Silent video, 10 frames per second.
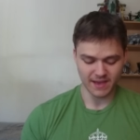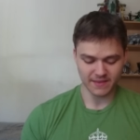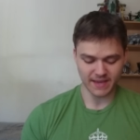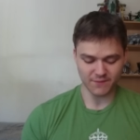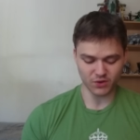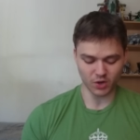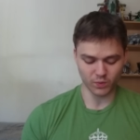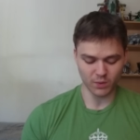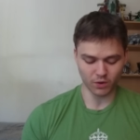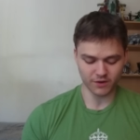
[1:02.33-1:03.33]
they gave it a
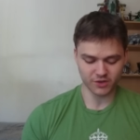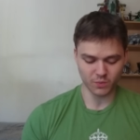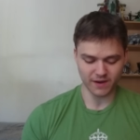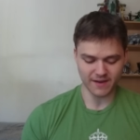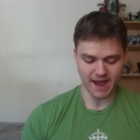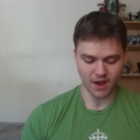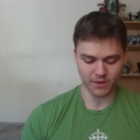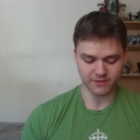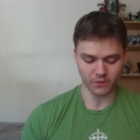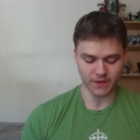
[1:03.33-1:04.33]
rework to where now
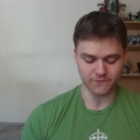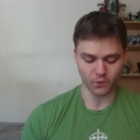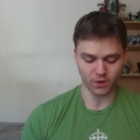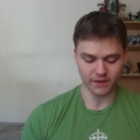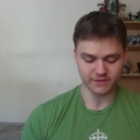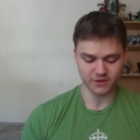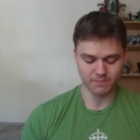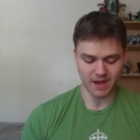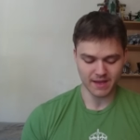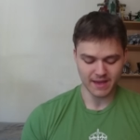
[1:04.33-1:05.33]
it's only 4 elixir,
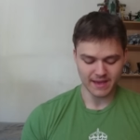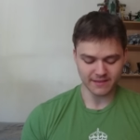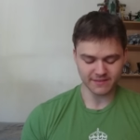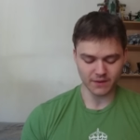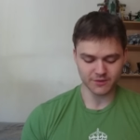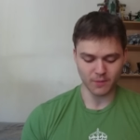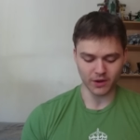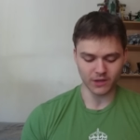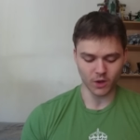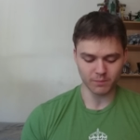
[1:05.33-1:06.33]
but instead of
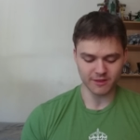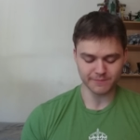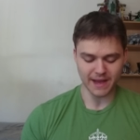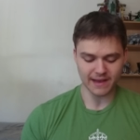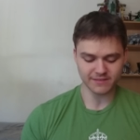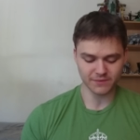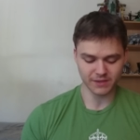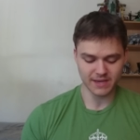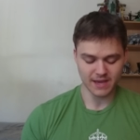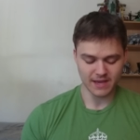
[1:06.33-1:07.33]
spawning goblins
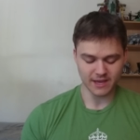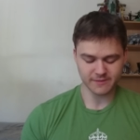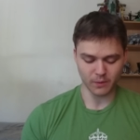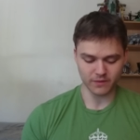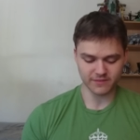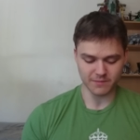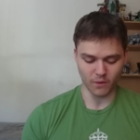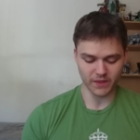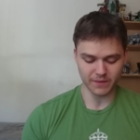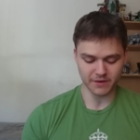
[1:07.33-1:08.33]
passively, it spawns them
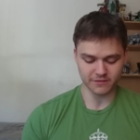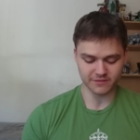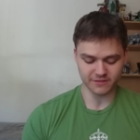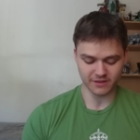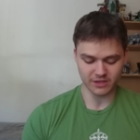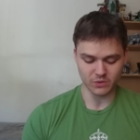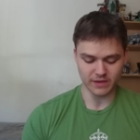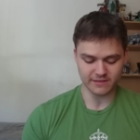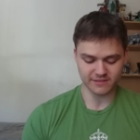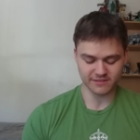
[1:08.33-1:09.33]
only when there's
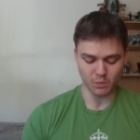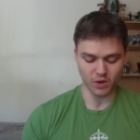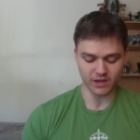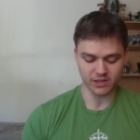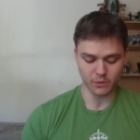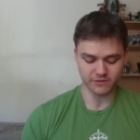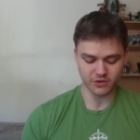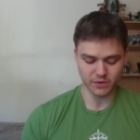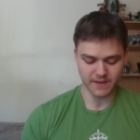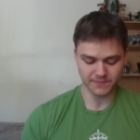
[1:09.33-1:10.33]
units somewhat close
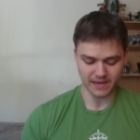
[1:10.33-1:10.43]
to it.